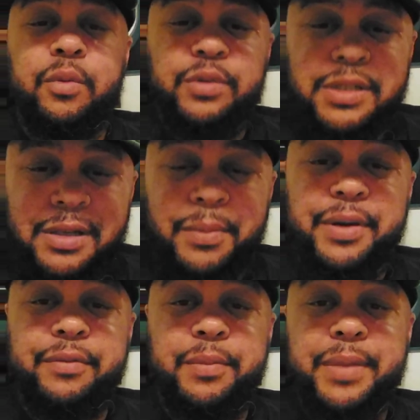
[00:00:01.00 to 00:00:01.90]
What's up,
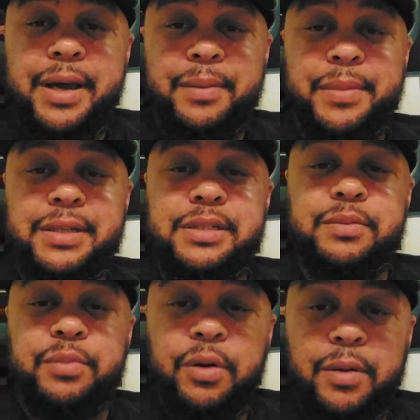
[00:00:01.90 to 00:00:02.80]
everybody? Man, it's
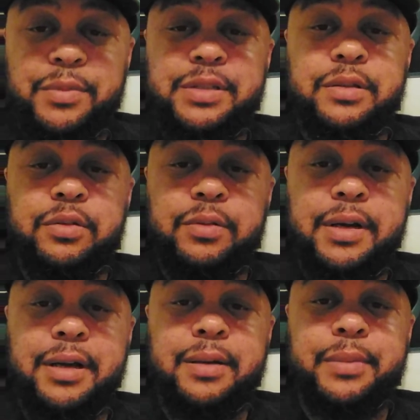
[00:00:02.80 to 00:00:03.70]
your boy, Mr.
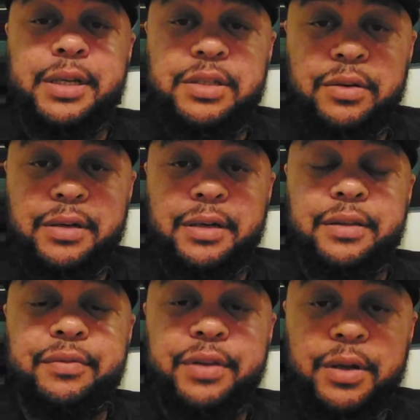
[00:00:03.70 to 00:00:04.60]
Dugar, coming at y'all with
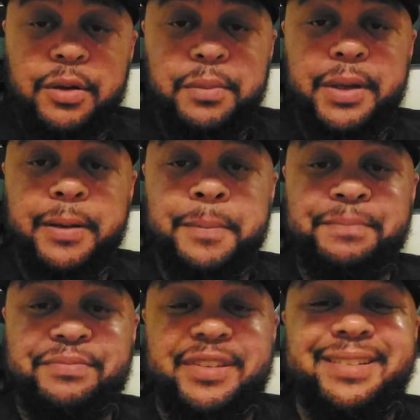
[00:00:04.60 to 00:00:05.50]
another video, man.
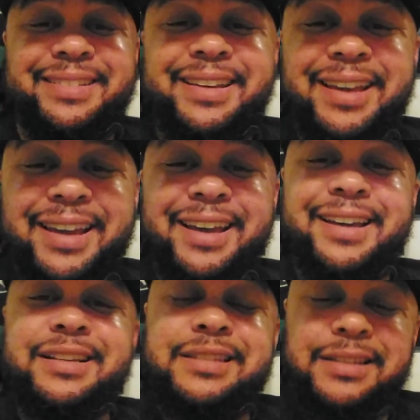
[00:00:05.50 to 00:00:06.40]

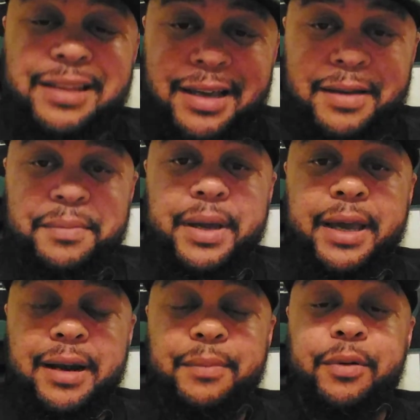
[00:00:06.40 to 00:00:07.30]
And today,
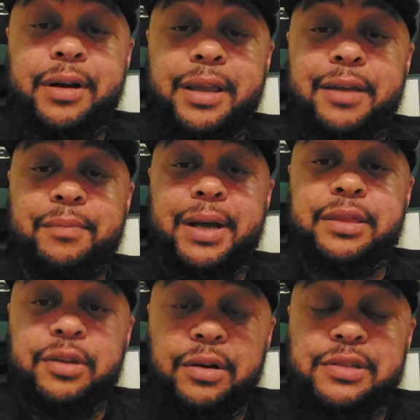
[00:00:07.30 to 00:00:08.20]
man, I'm going to give my
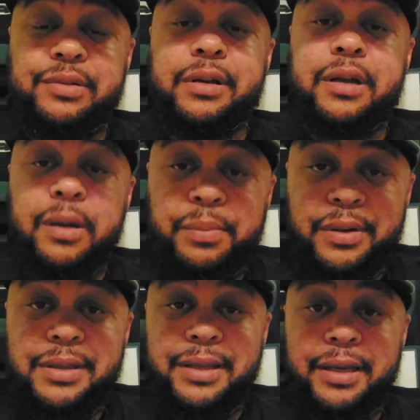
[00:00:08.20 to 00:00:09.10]
thoughts on a
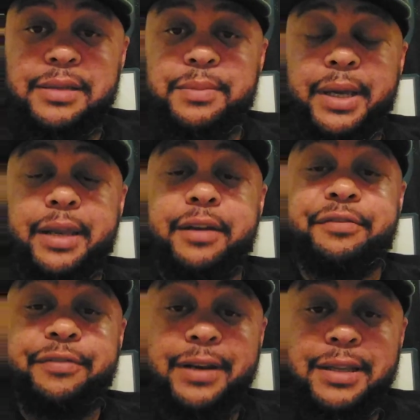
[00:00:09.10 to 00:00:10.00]
couple of things, man. The
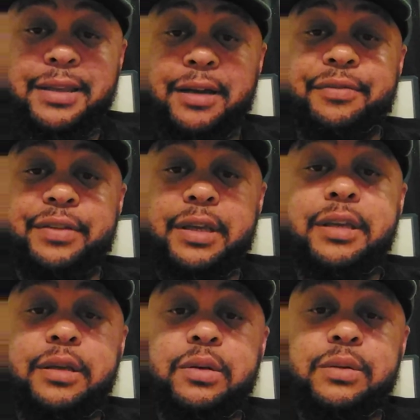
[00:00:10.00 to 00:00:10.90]
Philadelphia
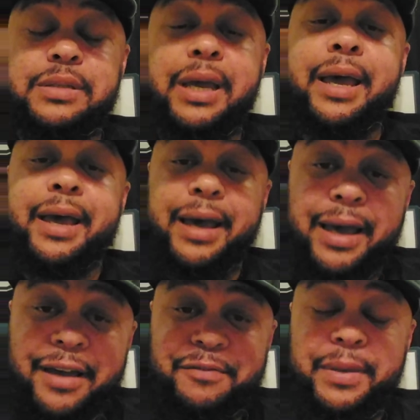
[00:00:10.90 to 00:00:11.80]
Eagles
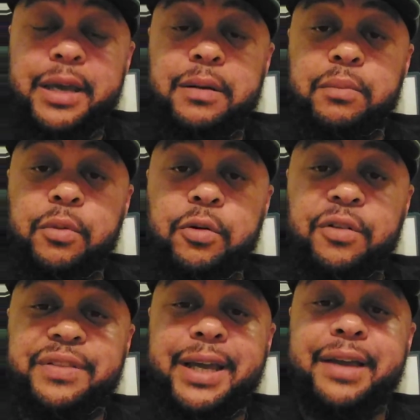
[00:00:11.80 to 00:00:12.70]
have made a
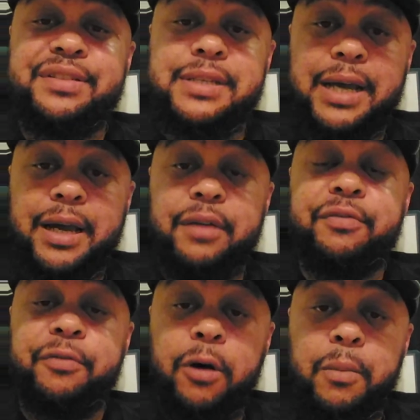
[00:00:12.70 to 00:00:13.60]
move. They have signed
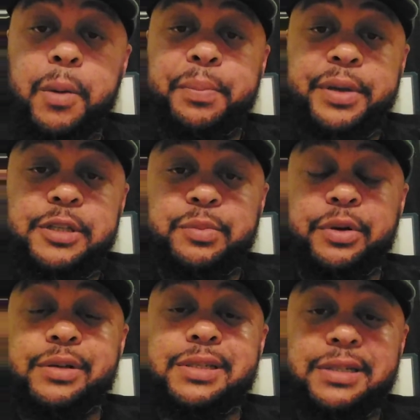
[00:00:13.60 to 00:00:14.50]
former
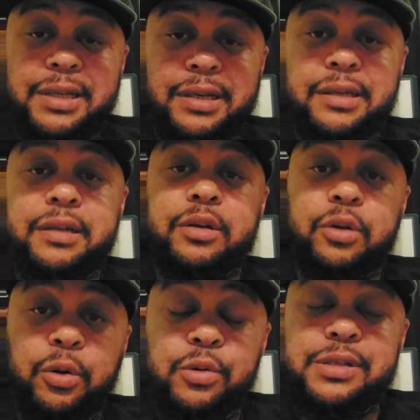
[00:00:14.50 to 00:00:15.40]
Pittsburgh Steeler
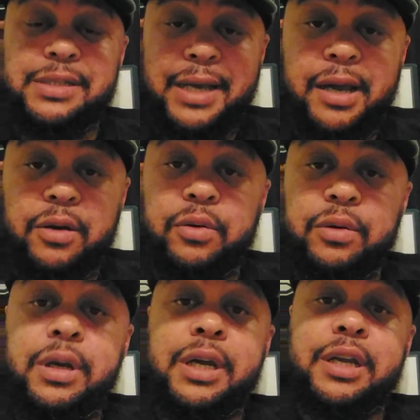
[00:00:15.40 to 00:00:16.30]
nose
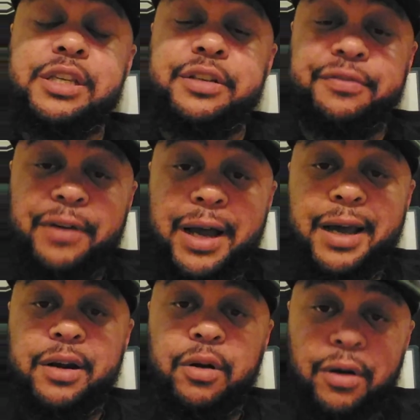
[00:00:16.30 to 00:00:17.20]
tackle
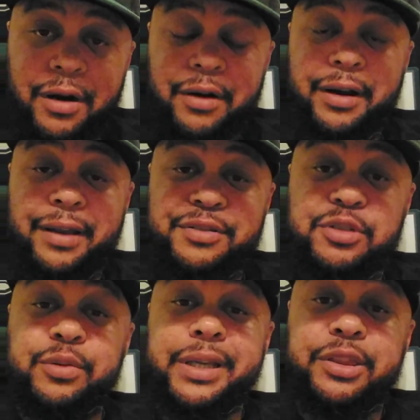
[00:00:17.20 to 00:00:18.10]
Javon Hargraves
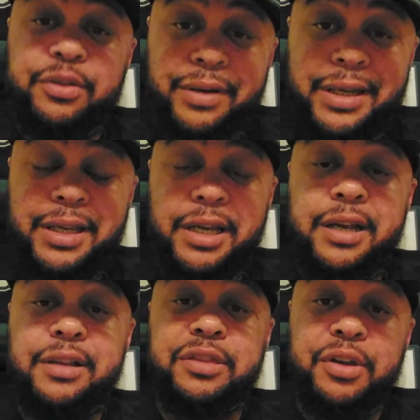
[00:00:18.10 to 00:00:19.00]
to a
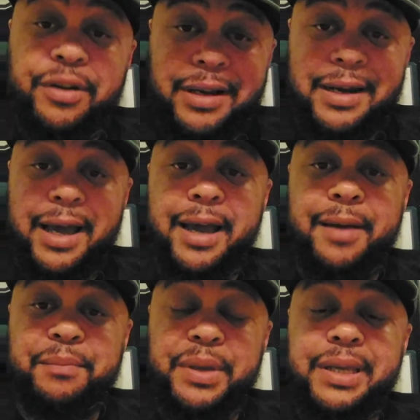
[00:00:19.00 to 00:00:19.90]
3-year,
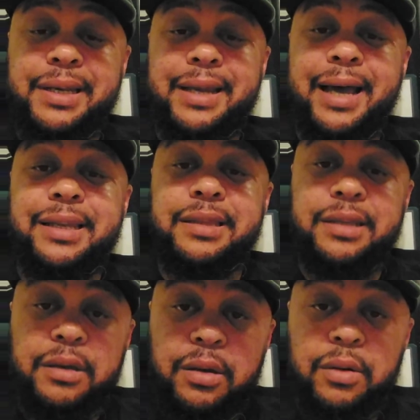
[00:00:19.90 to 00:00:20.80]
$39 million
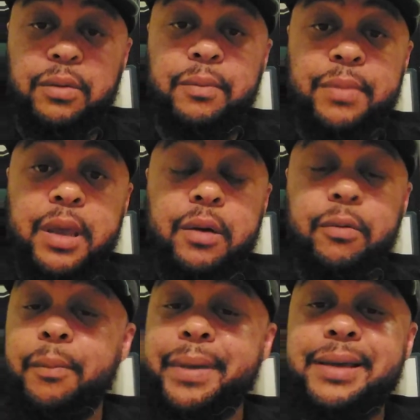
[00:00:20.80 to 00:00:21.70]
deal,
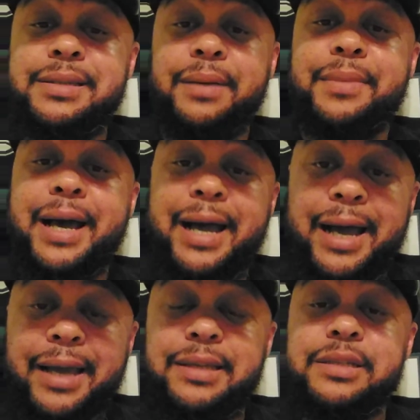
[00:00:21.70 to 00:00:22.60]
what makes him the
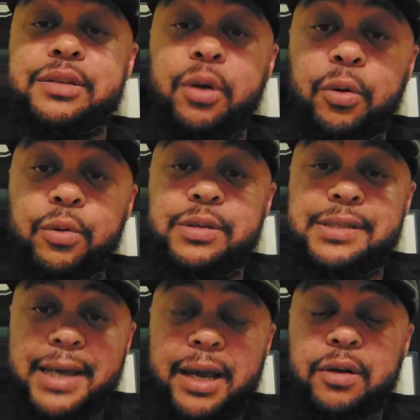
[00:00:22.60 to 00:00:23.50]
highest nose
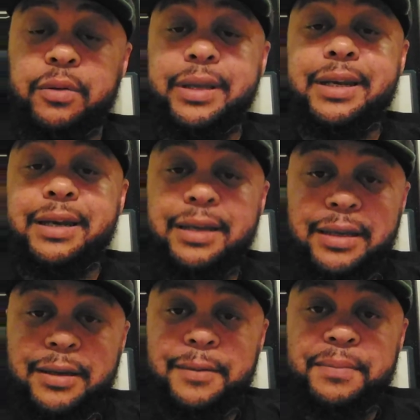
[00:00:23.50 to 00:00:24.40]
tackle in the
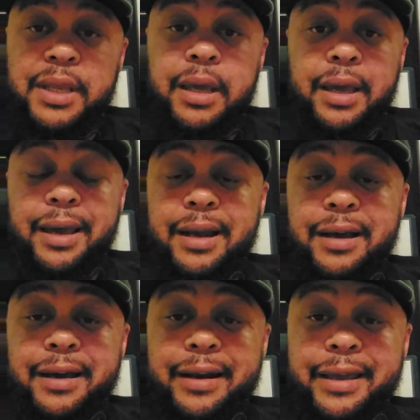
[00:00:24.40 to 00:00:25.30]
league. And
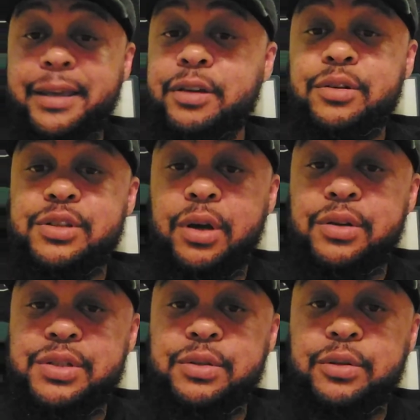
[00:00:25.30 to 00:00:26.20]
the Eagles
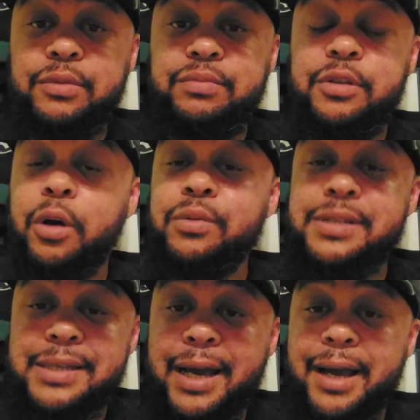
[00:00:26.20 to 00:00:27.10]
also don't
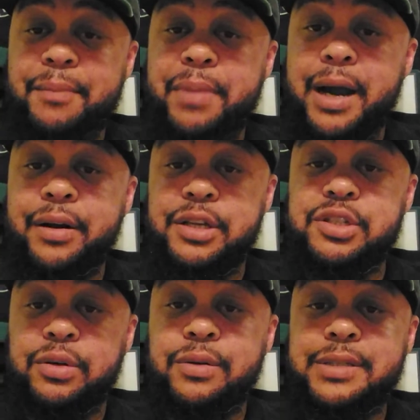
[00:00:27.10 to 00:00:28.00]
sign Byron
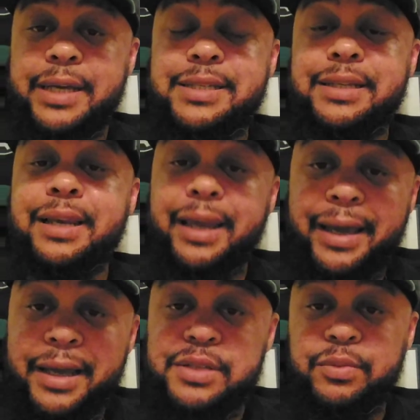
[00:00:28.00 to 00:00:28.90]
Jones as he
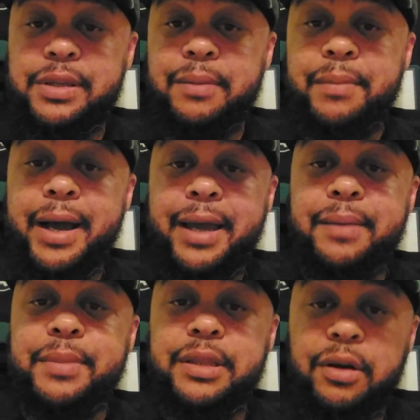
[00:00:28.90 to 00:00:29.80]
lands with the
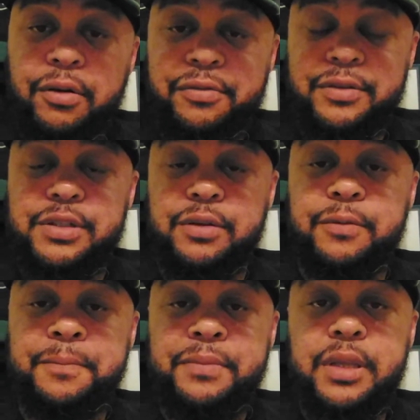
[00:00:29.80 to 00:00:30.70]
Miami Dolphins, yo.